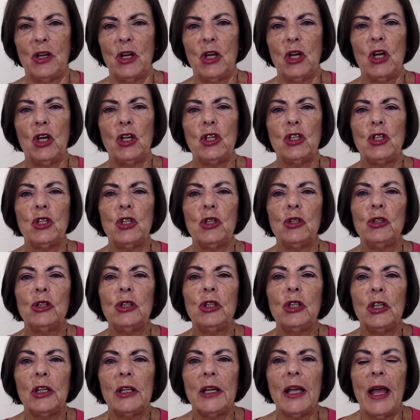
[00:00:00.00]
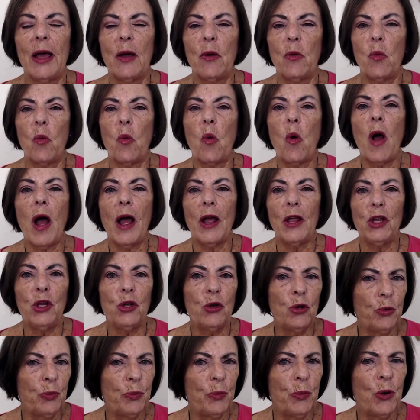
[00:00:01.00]
to look at why you
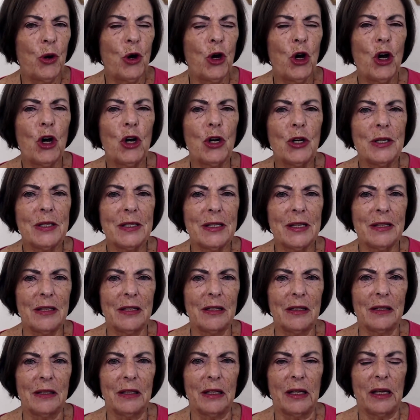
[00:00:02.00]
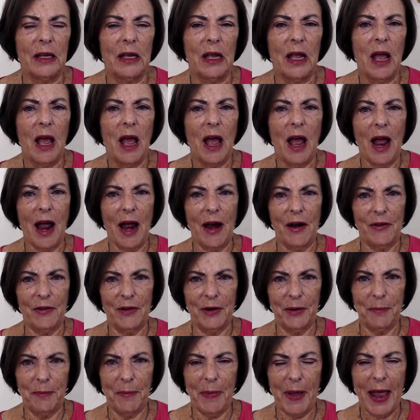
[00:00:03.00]
personally are
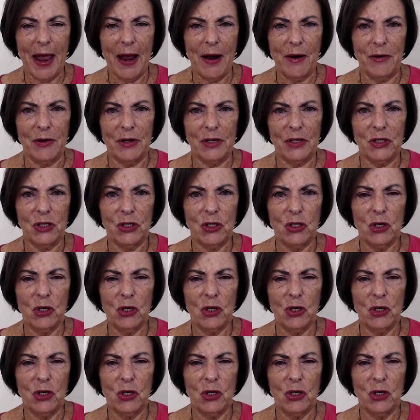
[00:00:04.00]
embarrassed.